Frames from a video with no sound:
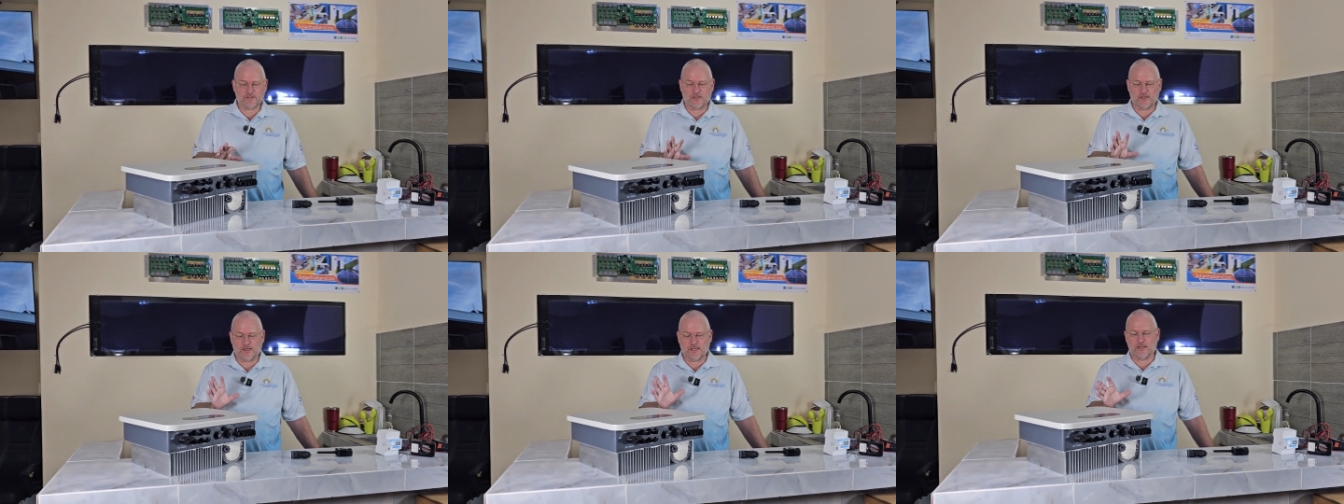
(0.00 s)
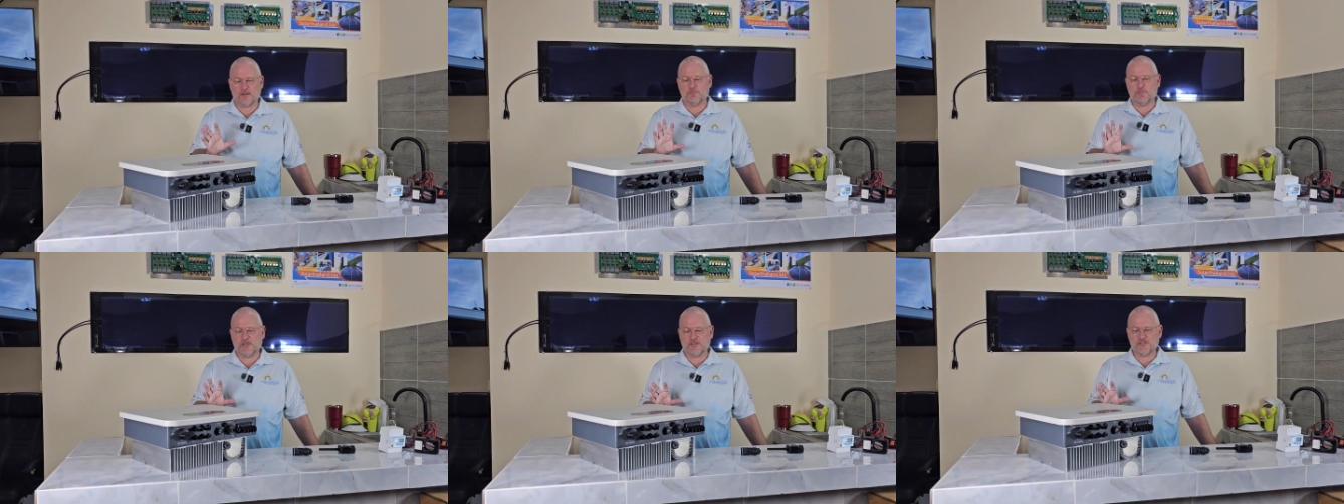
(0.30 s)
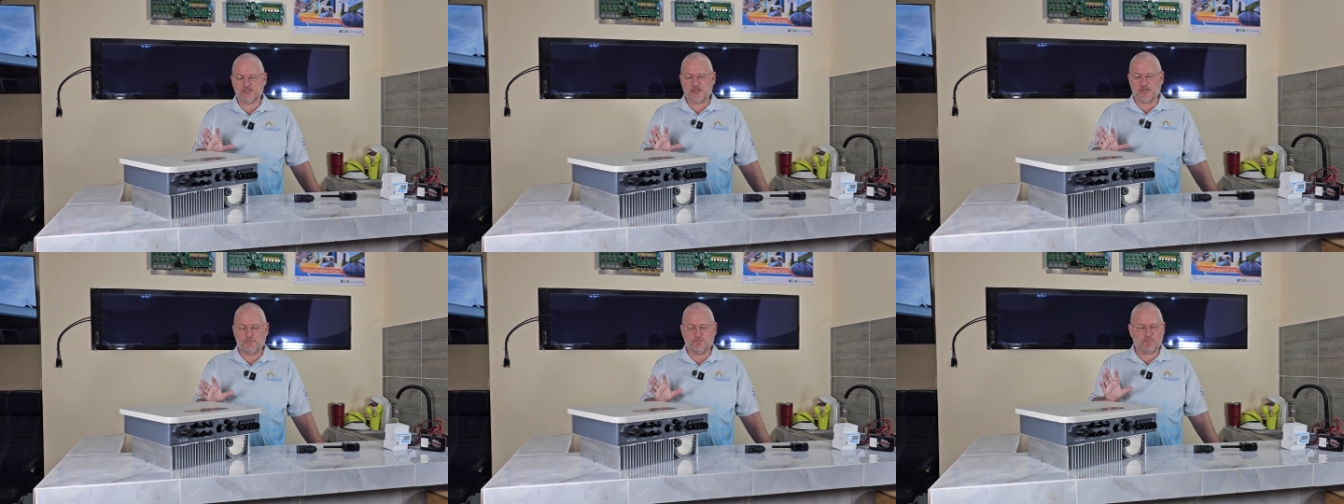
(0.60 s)
a little bit
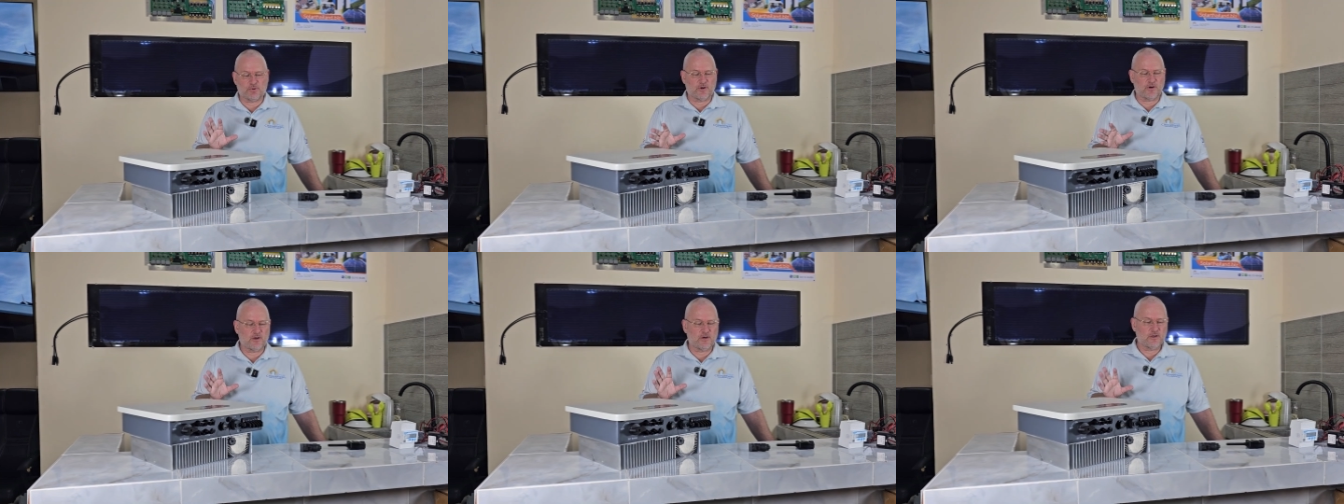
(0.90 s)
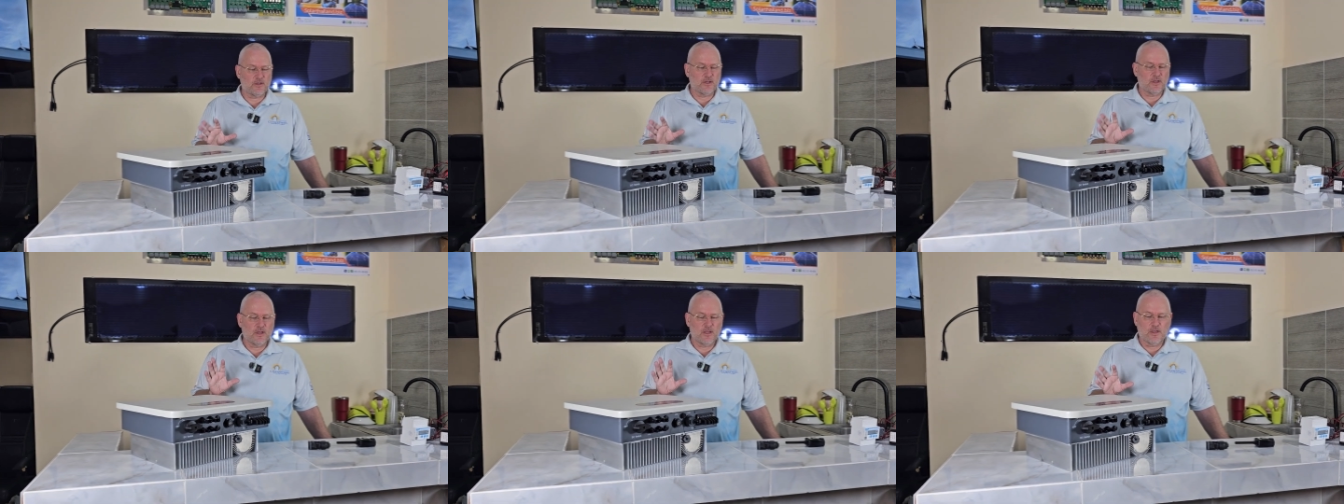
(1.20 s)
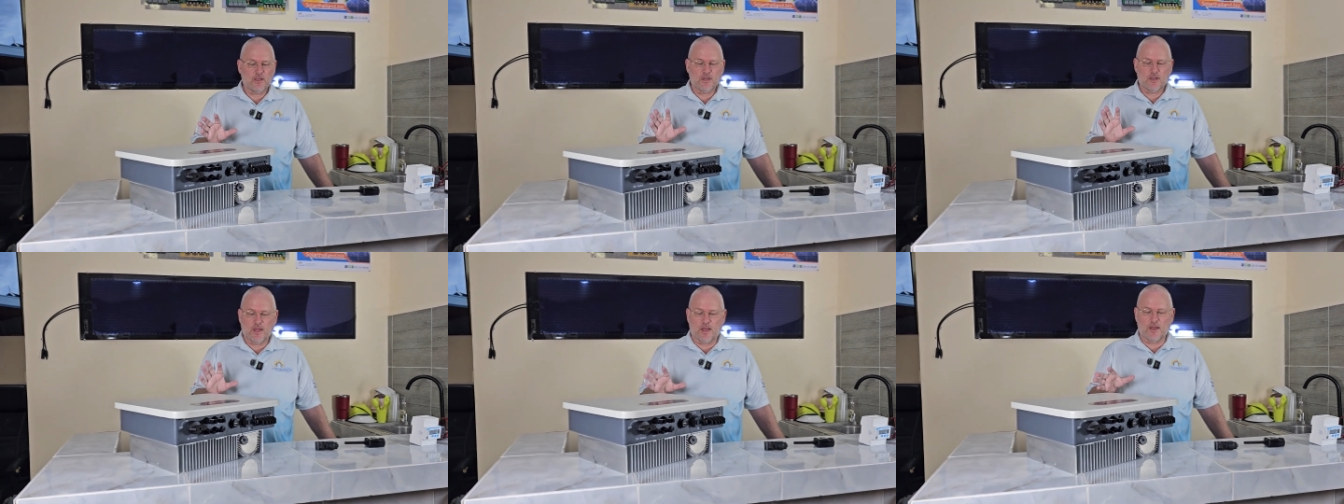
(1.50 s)
cheaper.
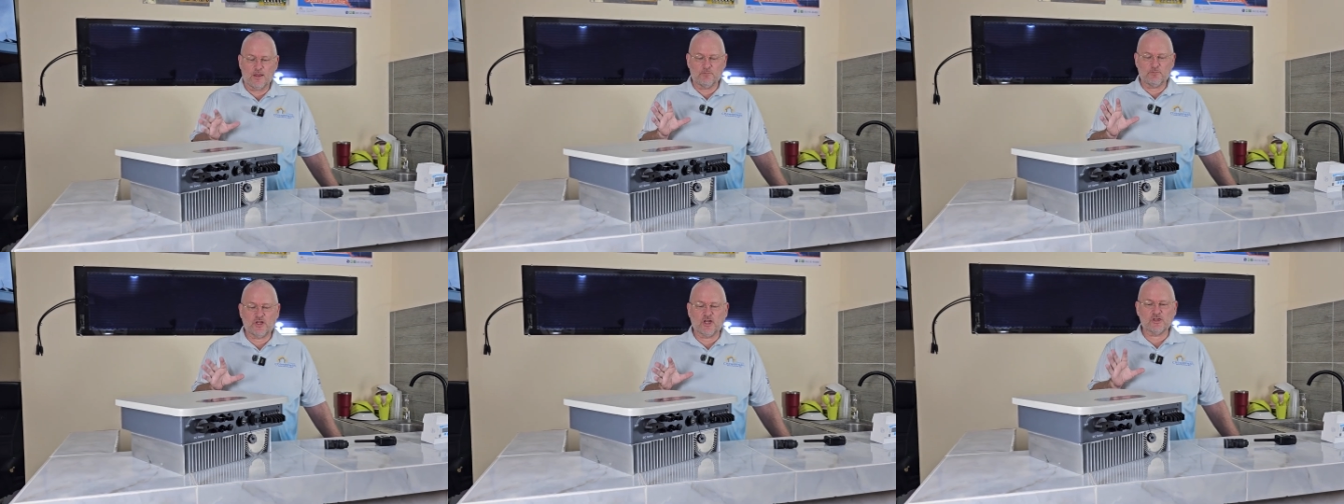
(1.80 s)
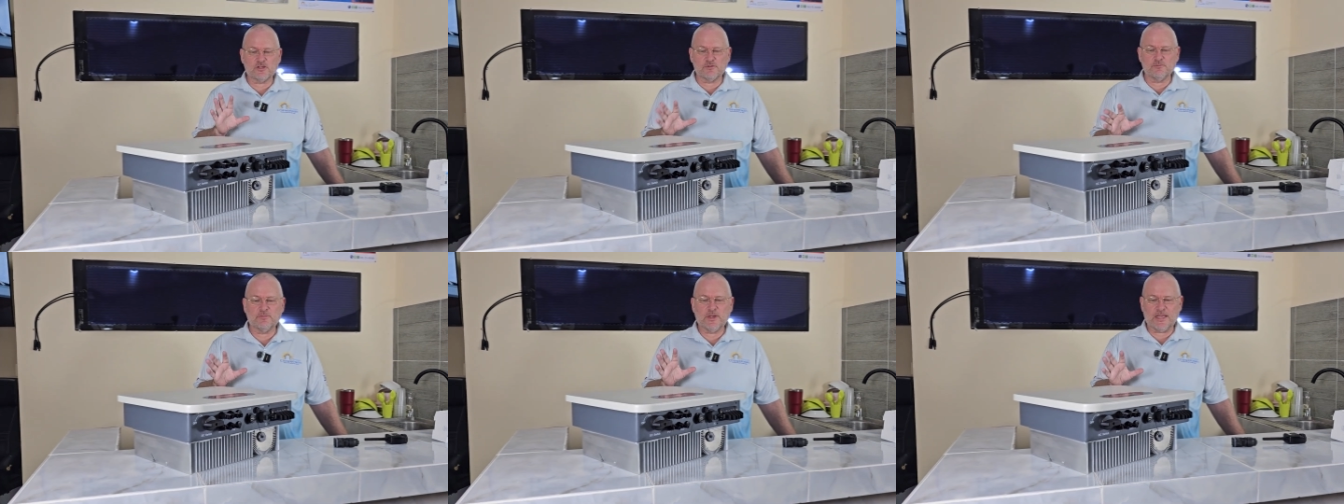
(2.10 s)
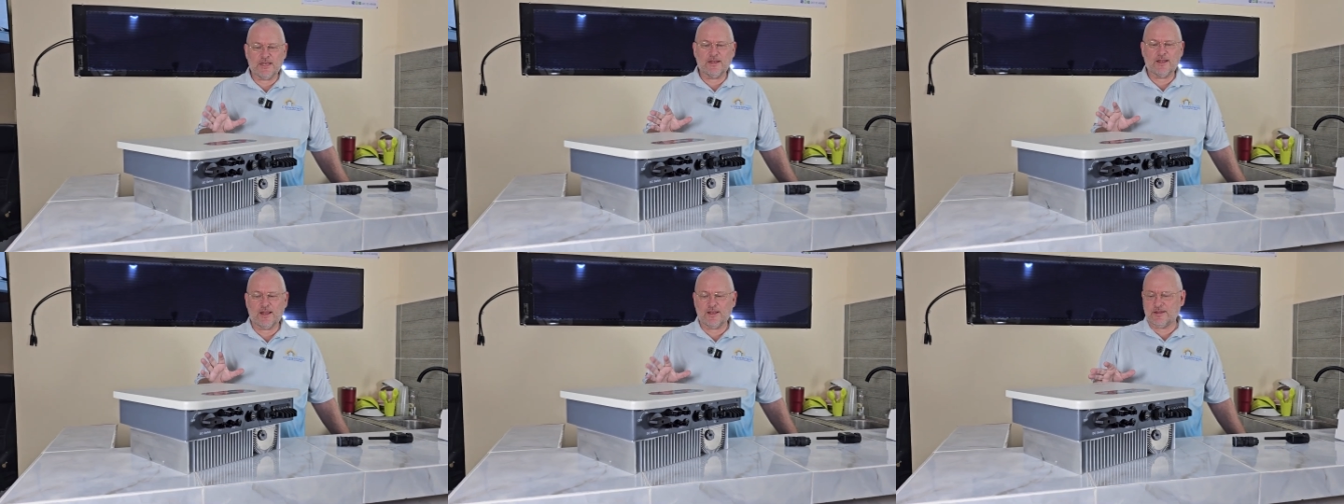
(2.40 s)
Doesn't
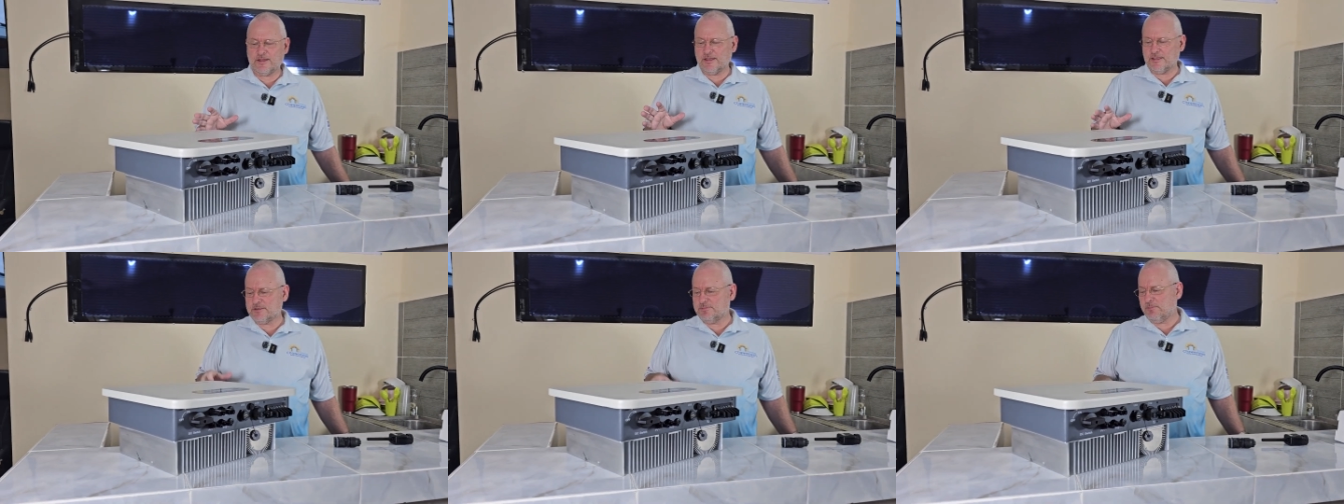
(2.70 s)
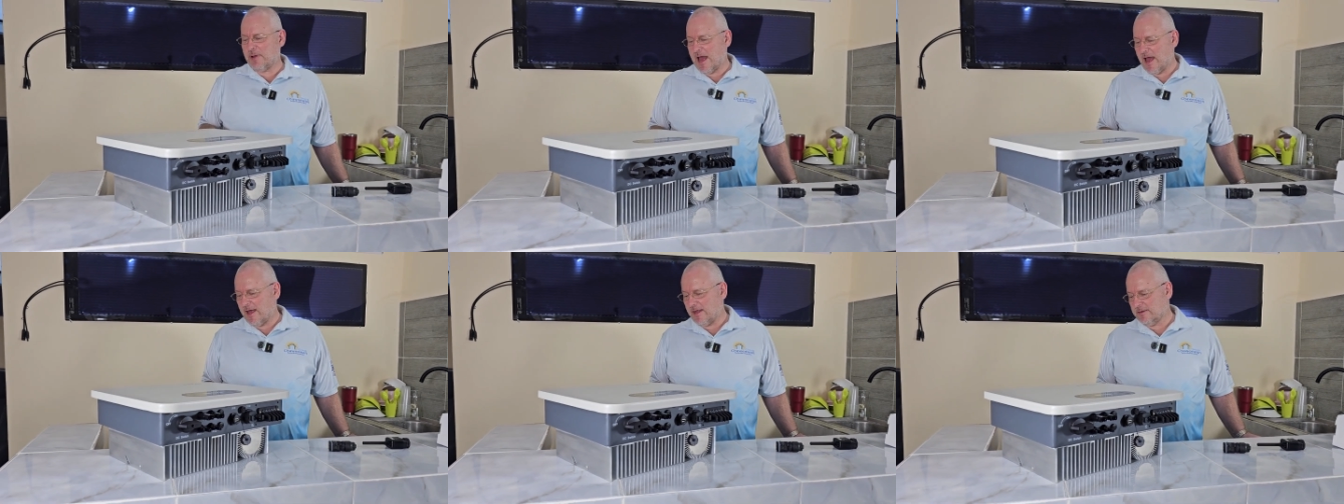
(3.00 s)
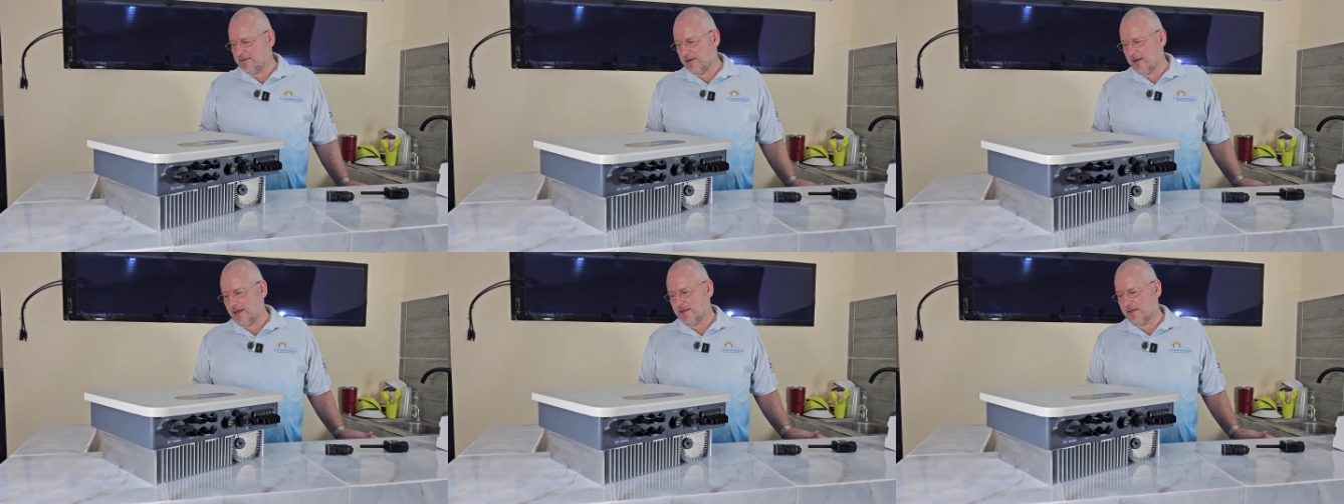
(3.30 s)
mean that it's bad.